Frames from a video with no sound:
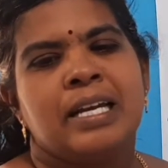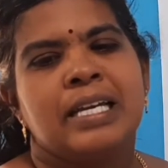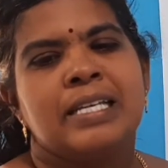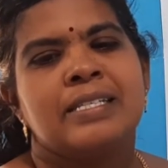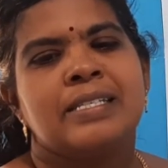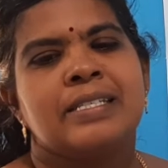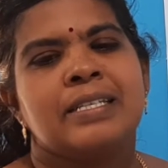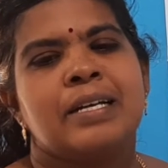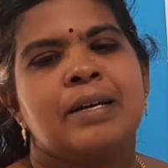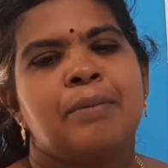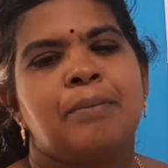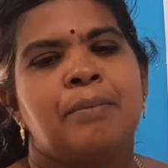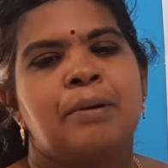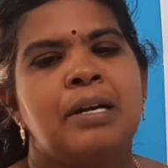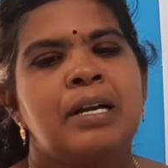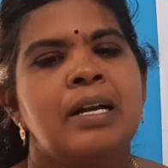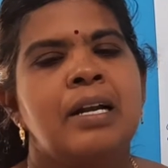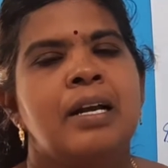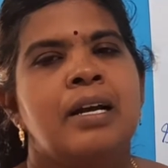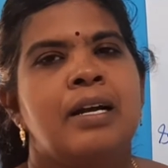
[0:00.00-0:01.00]

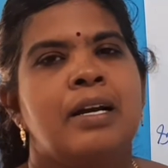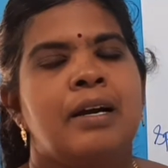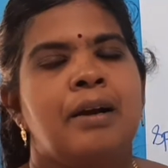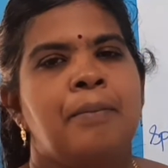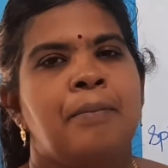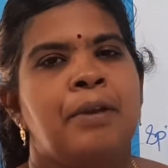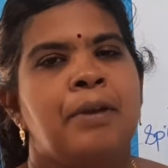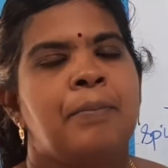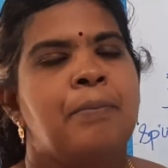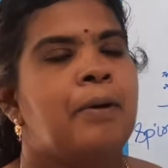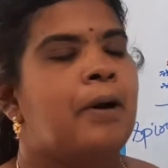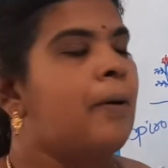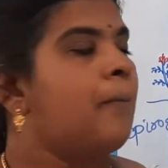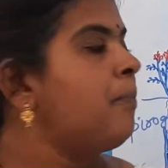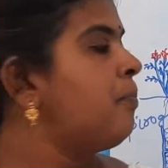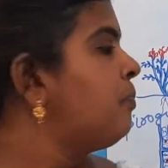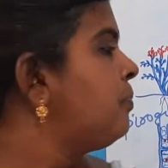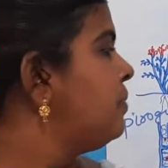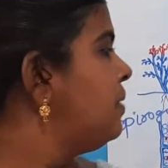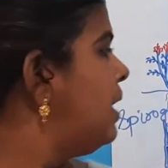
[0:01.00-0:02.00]
Example, amoeba.